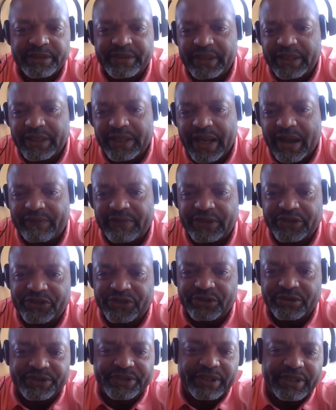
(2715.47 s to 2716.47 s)
because he didn't have any
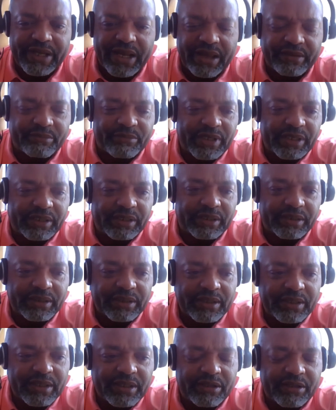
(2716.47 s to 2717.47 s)
insurance. She didn't have the money.
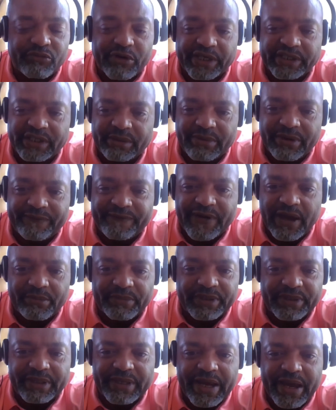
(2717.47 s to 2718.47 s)
Mm-hmm. The rest of my
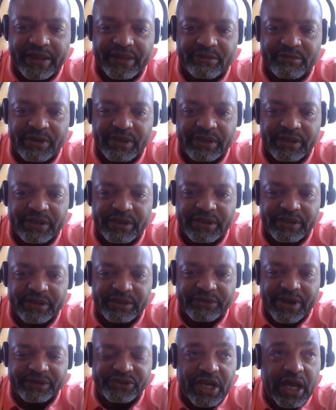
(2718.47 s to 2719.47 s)
family didn't have the money,
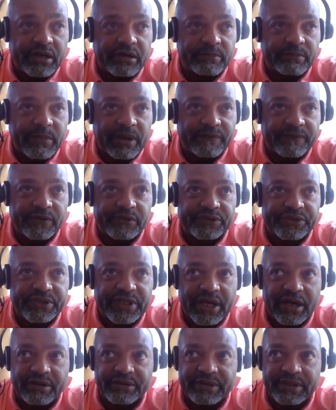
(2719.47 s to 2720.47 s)
so I shot her my
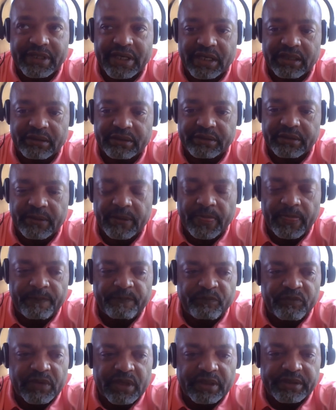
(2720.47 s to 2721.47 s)
first thousand dollars.
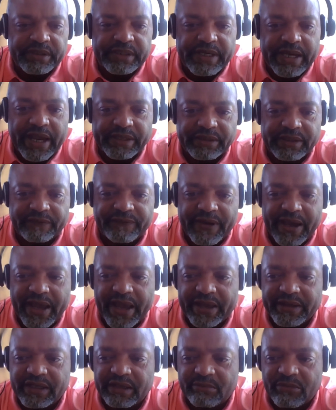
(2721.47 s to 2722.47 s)
She asked if I
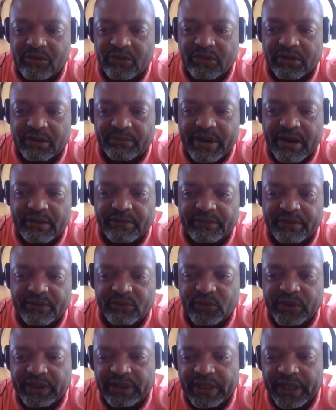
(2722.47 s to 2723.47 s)
had any more about
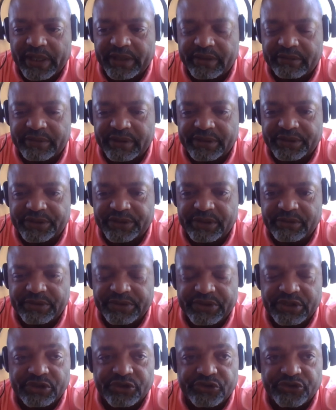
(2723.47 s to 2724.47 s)
a week later because she
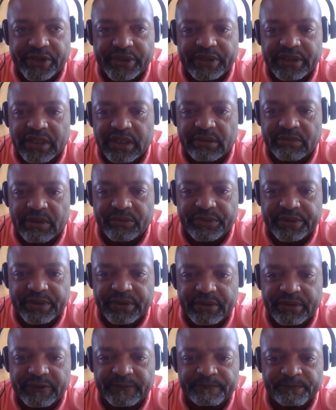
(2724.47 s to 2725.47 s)
was still struggling to come up
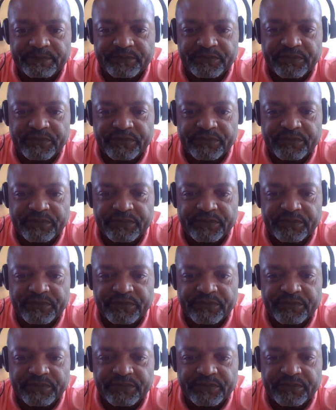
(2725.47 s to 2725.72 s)
with it,